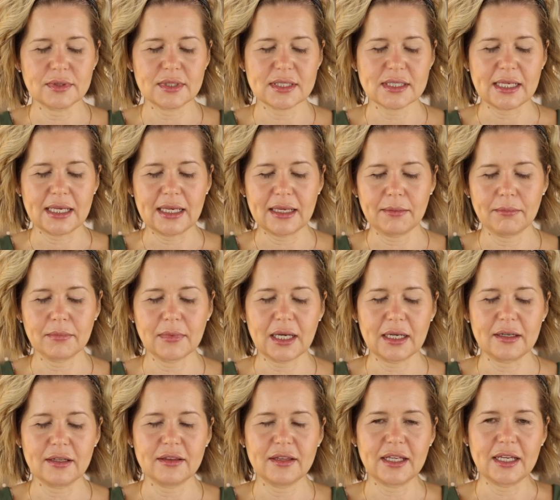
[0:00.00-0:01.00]
the same
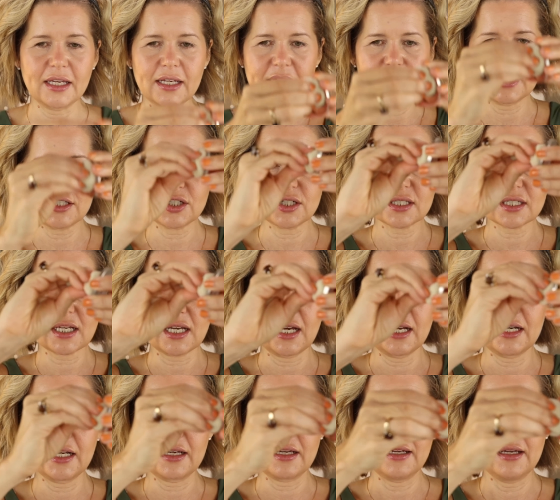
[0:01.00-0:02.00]
kind of thing. And I just
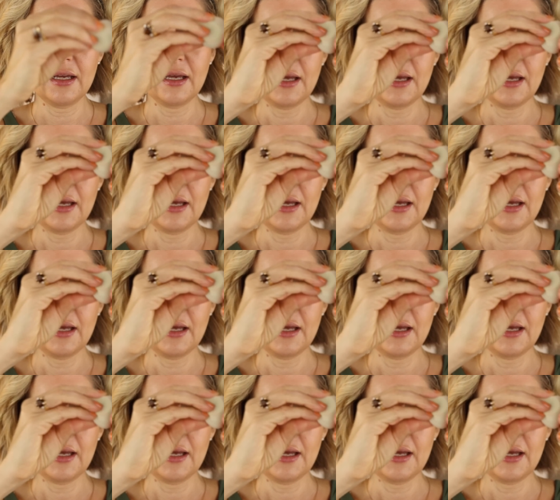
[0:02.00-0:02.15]
kind of